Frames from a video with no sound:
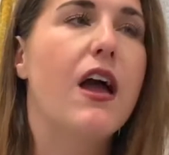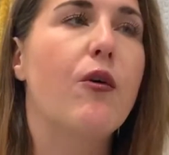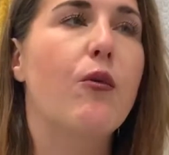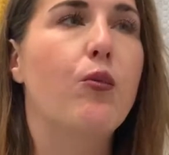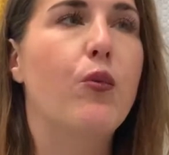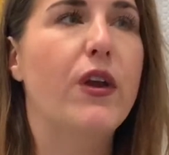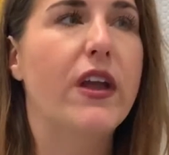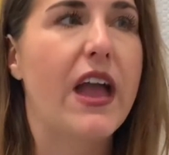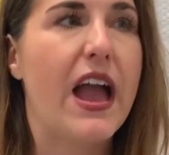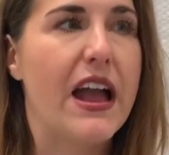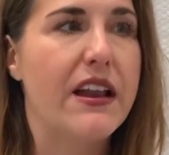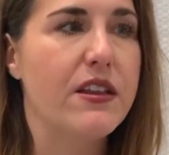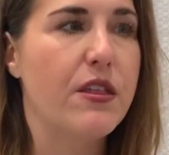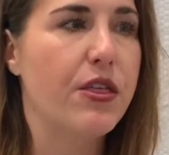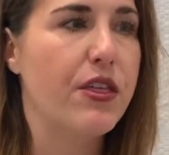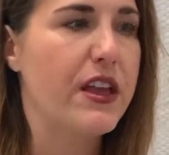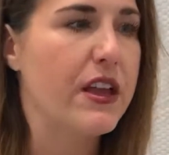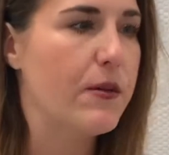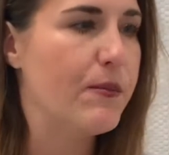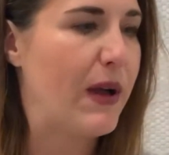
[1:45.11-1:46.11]
we had to
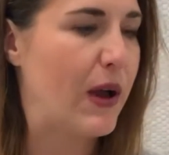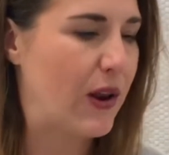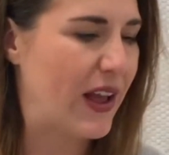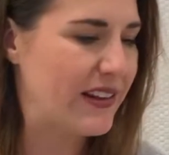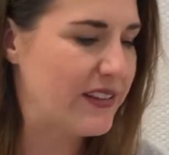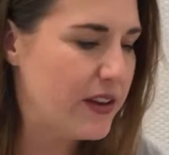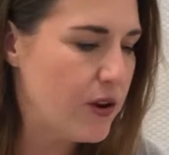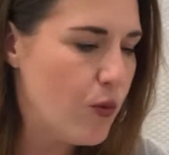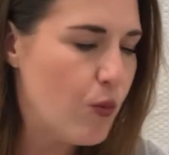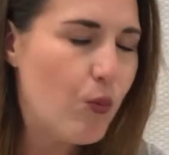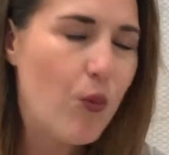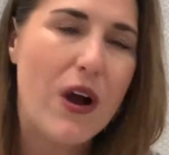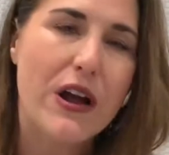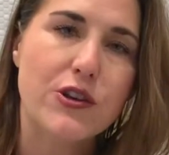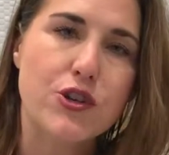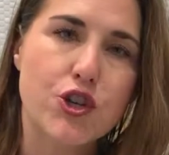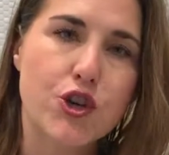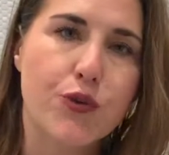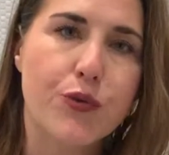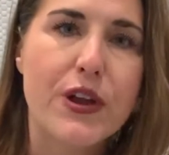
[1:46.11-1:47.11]
think about, I didn't
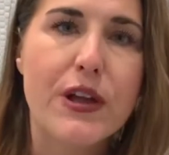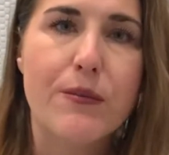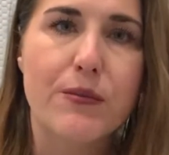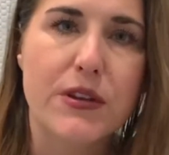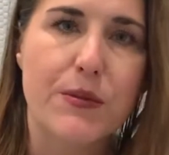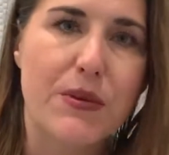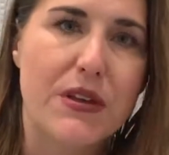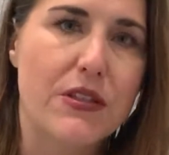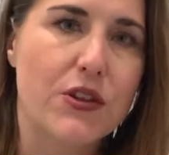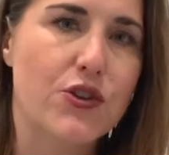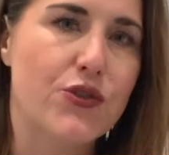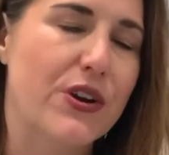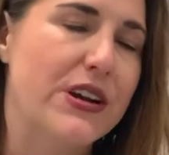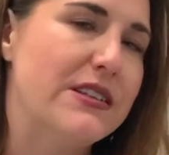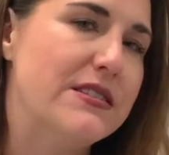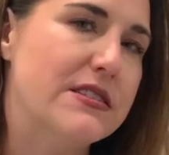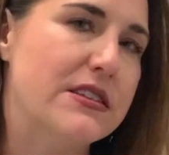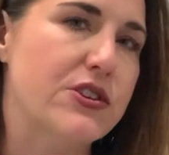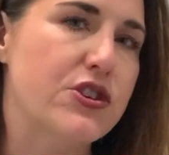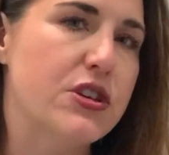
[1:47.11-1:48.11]
want trim to be the
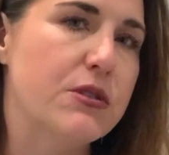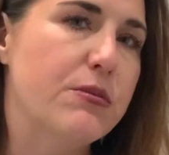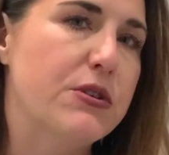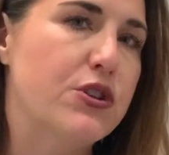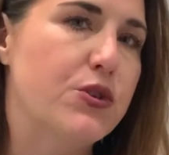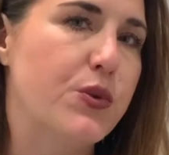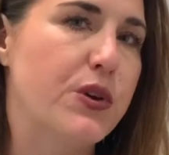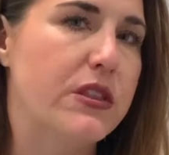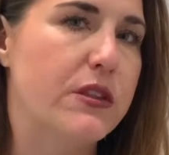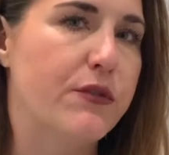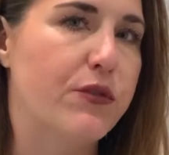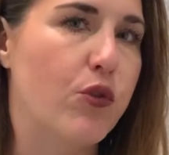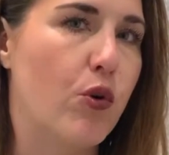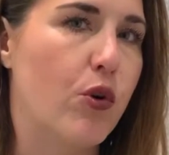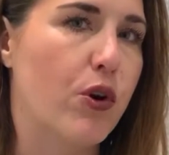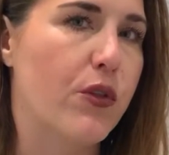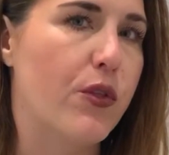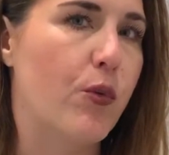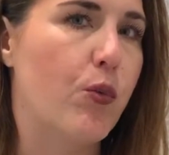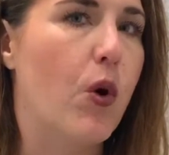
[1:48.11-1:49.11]
transition between the
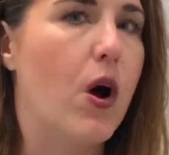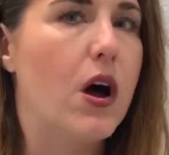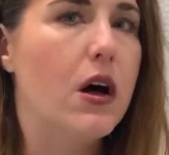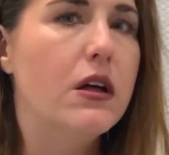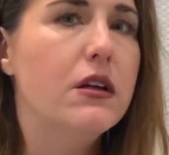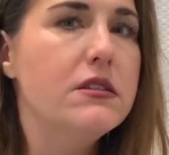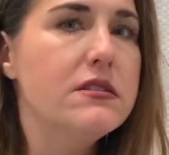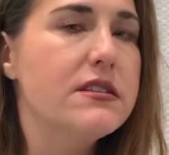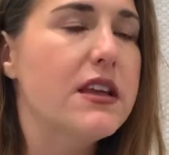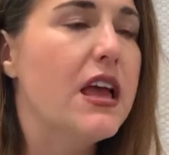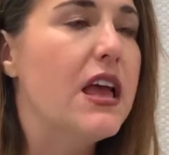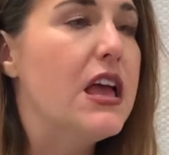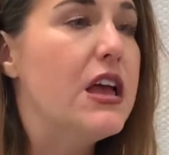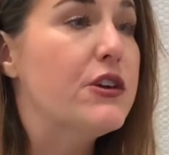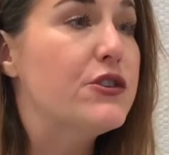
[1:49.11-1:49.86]
floor and the walls.